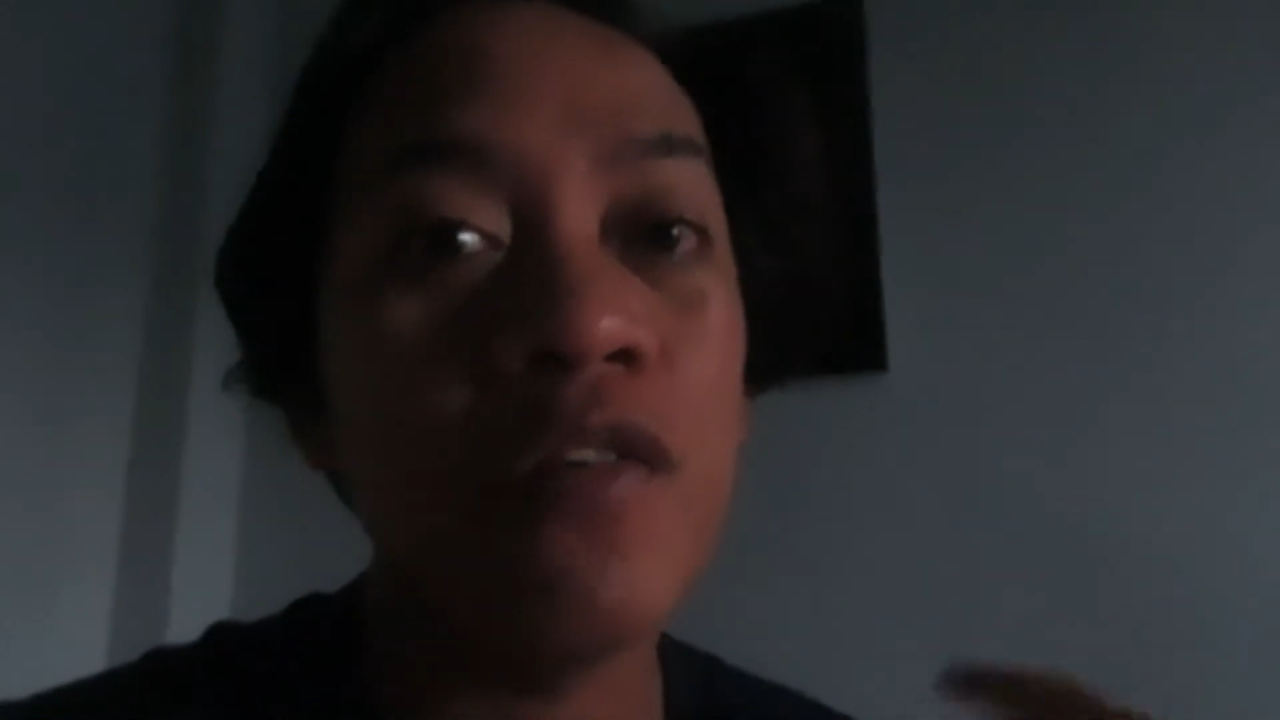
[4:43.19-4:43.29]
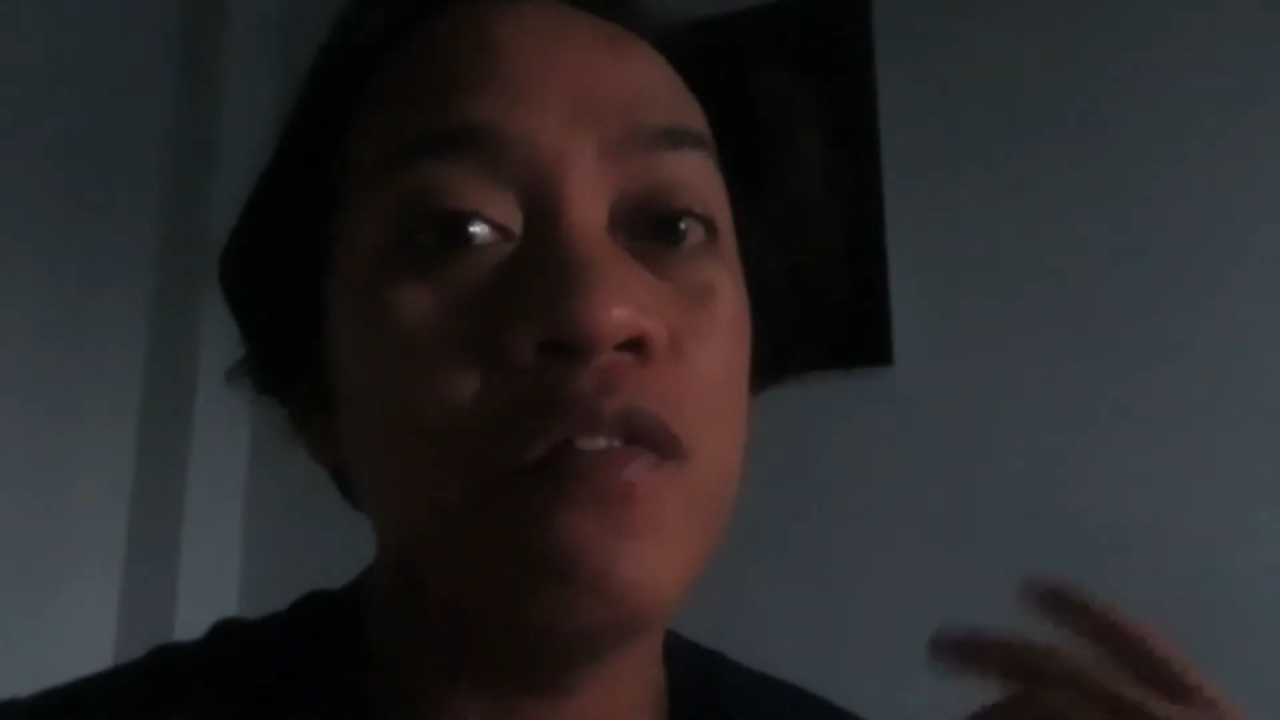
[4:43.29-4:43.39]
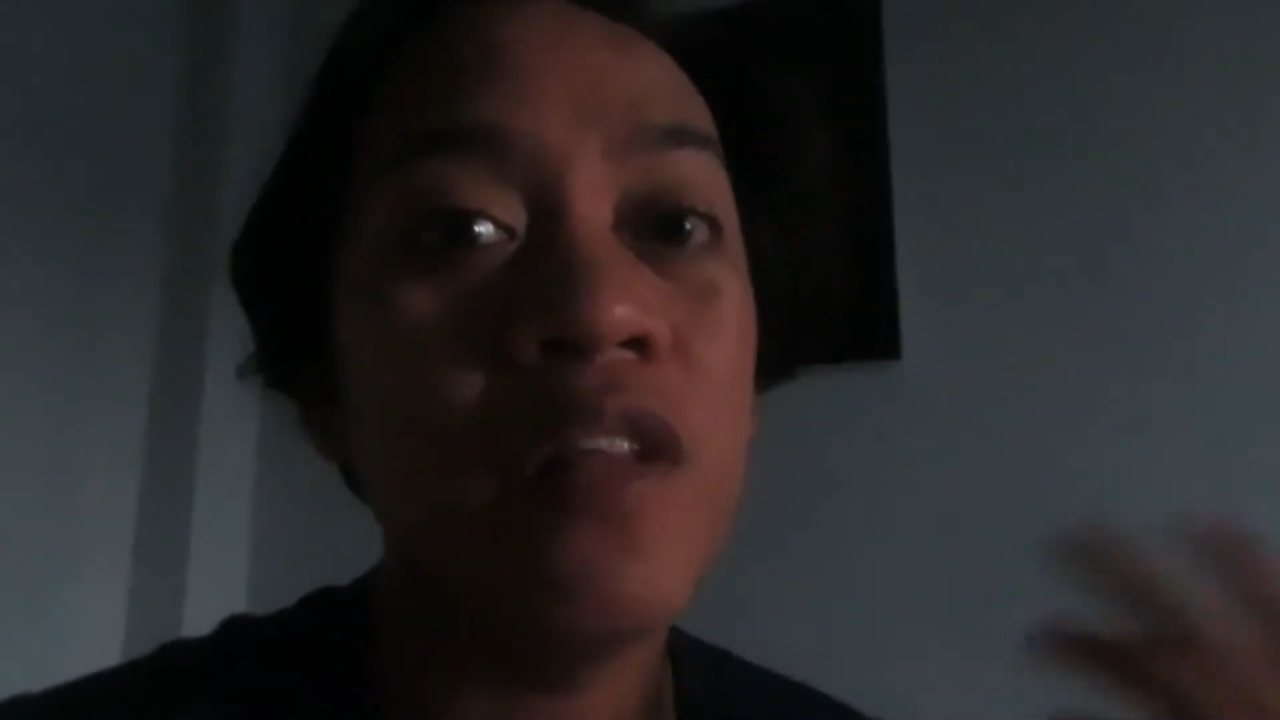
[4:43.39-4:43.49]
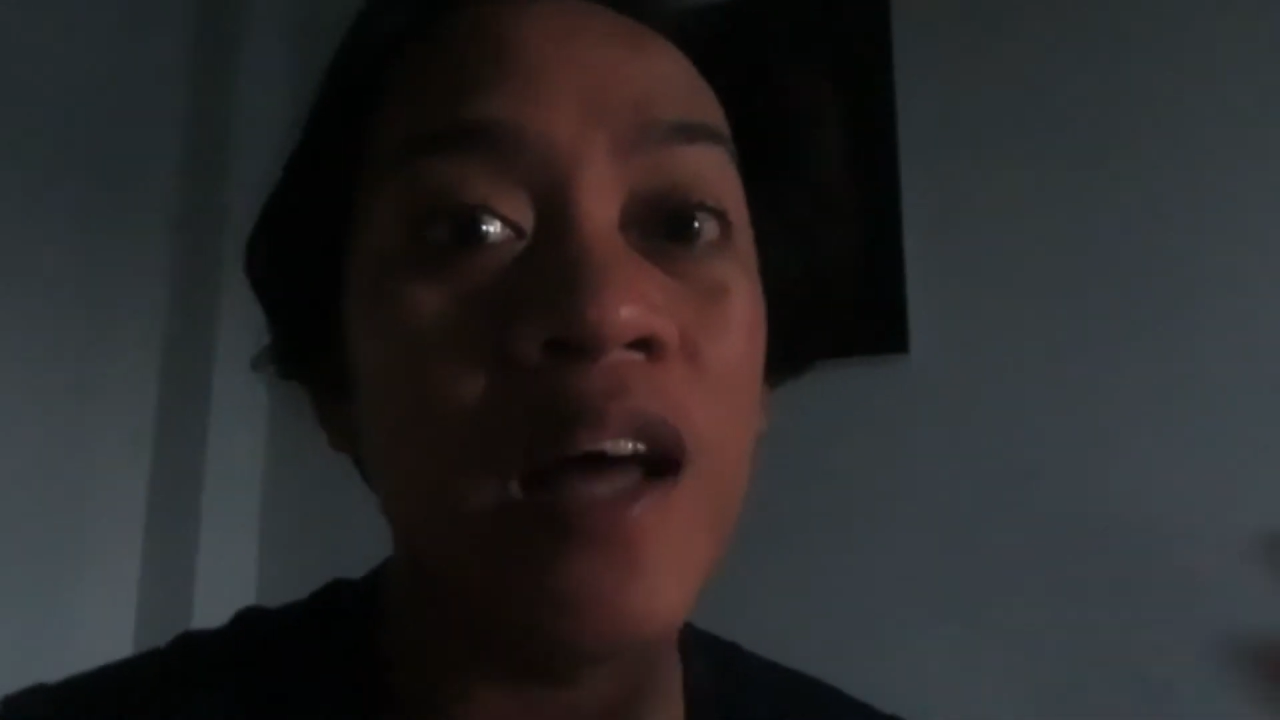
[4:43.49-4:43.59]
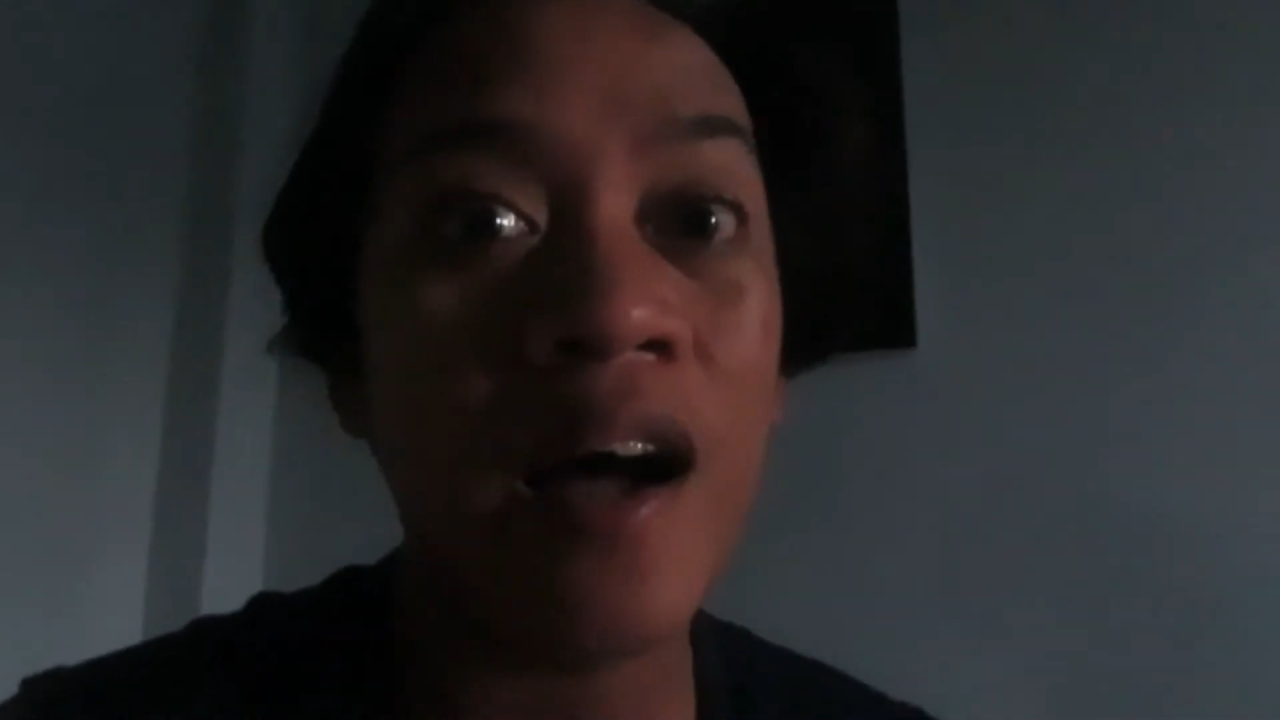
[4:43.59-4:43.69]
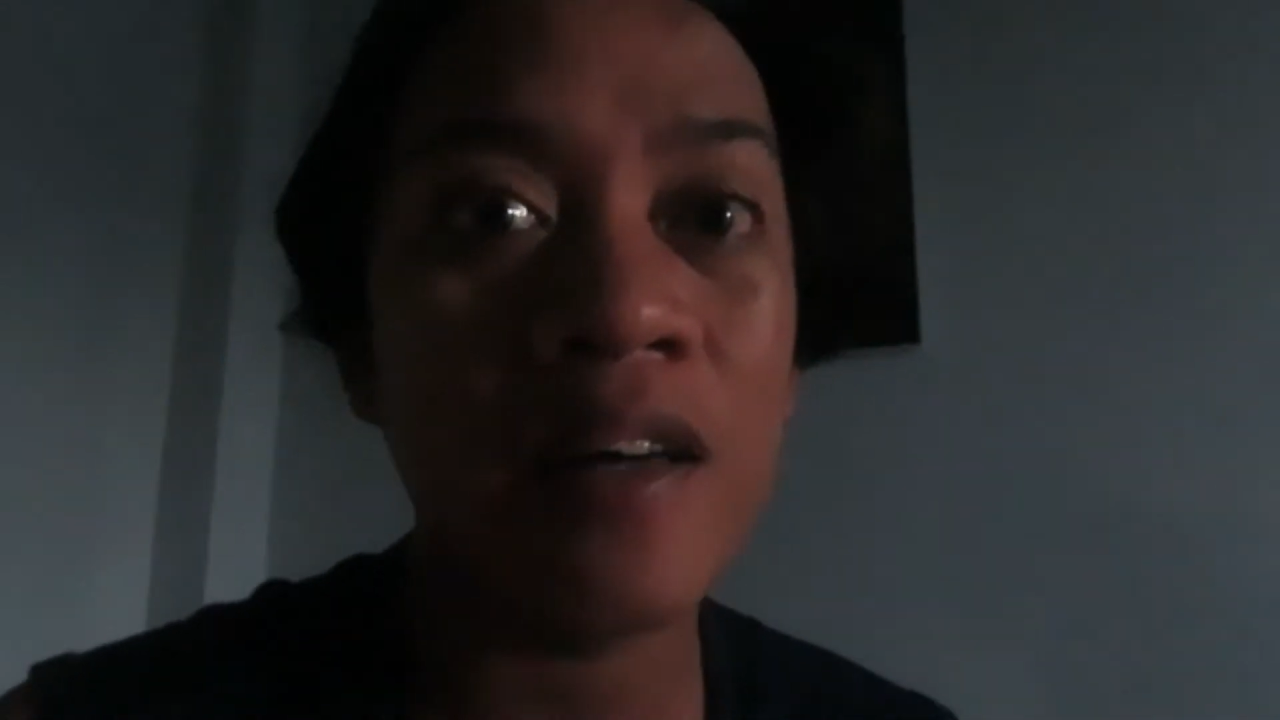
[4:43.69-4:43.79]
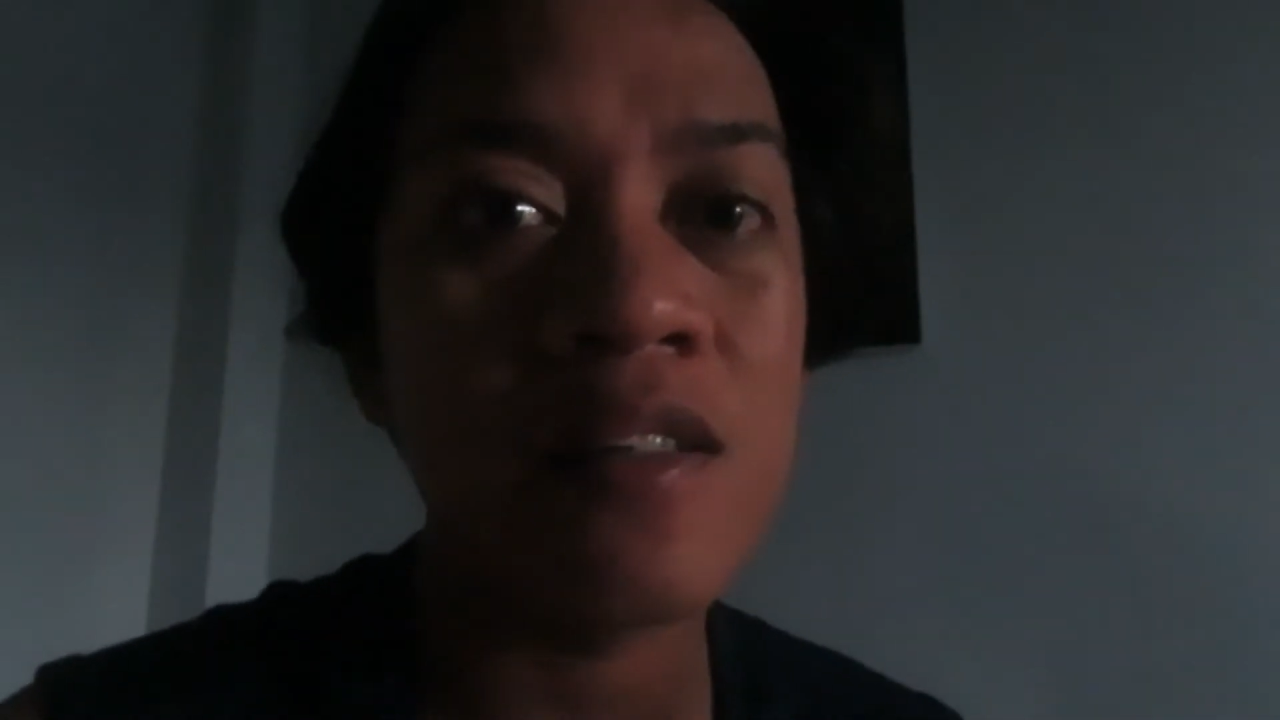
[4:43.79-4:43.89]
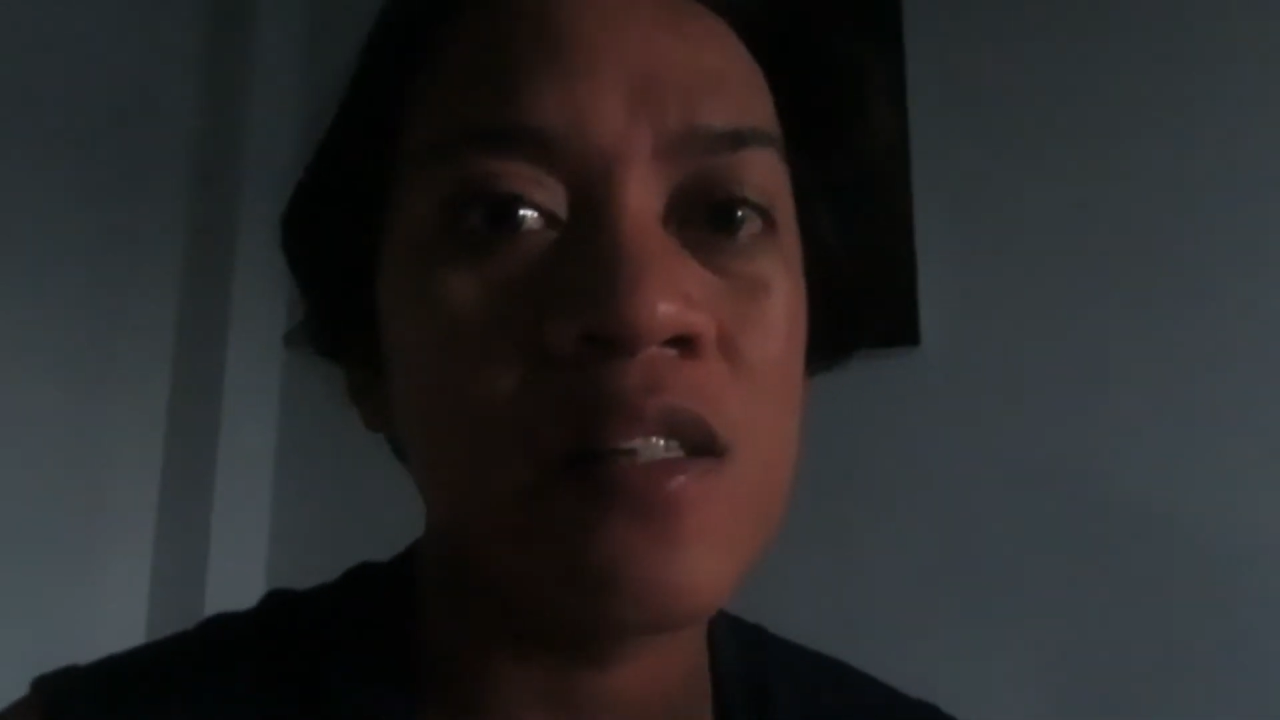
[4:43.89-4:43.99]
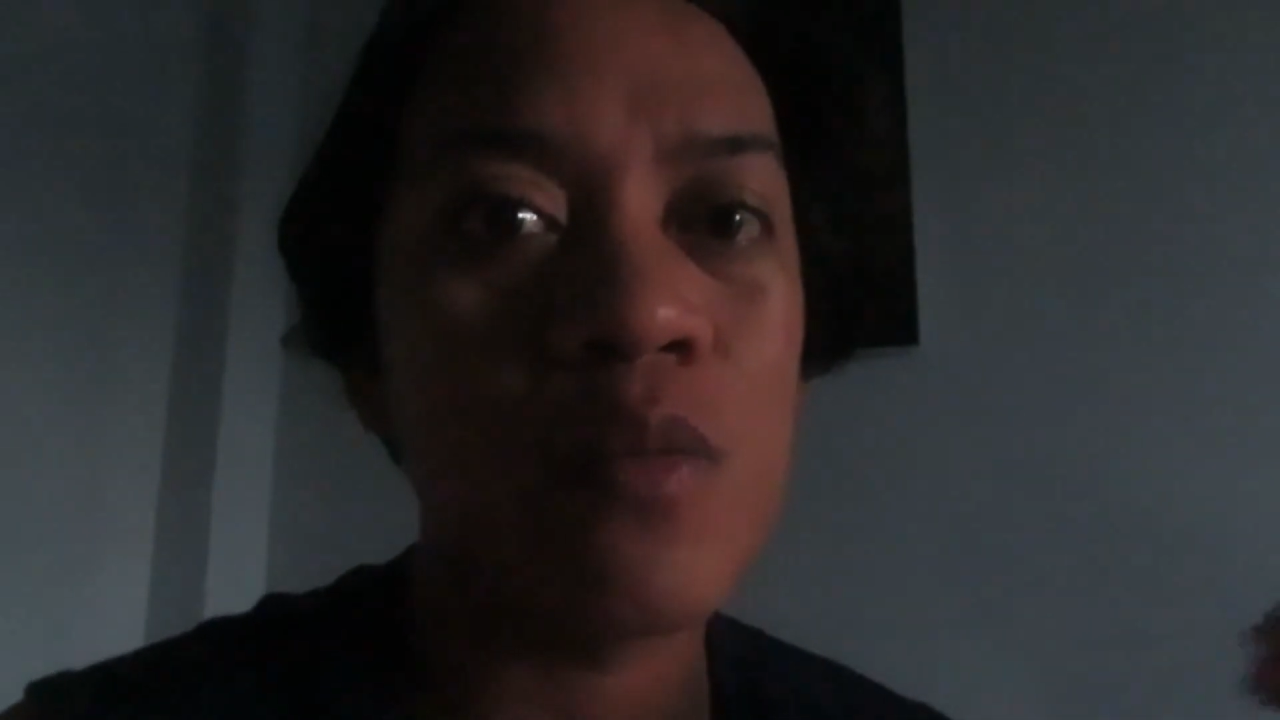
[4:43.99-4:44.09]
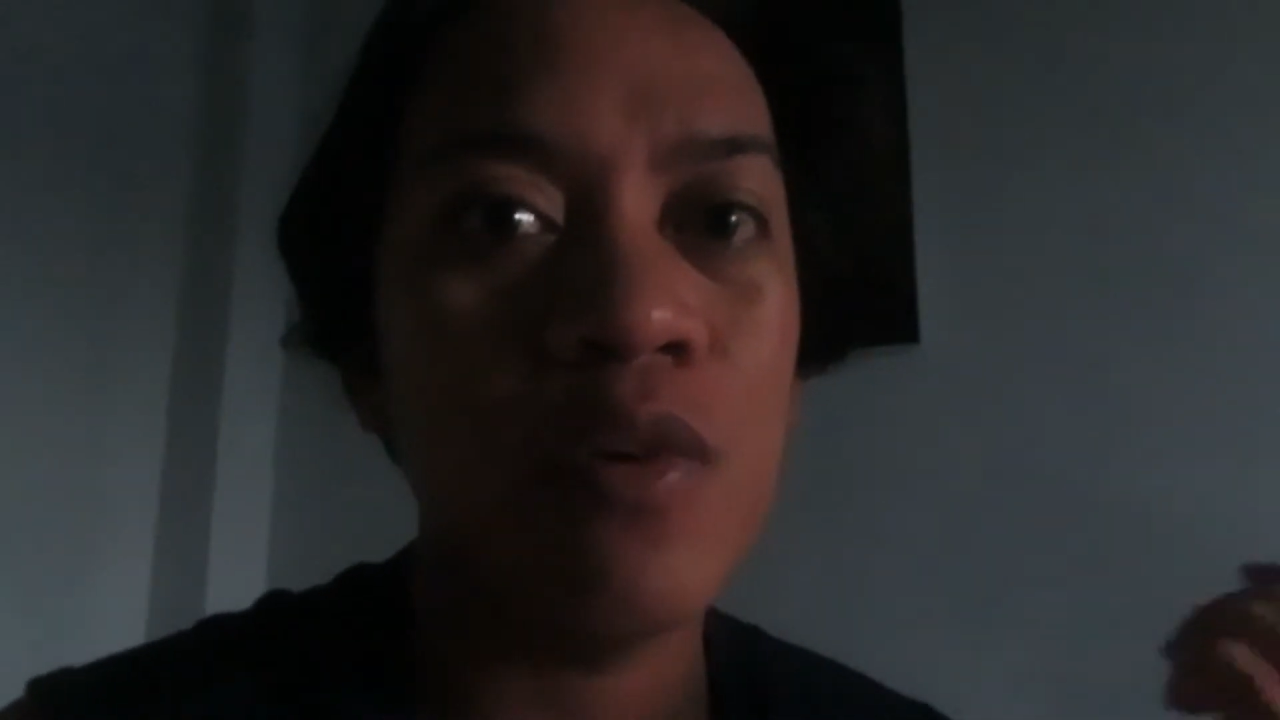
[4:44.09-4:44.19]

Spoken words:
vlogs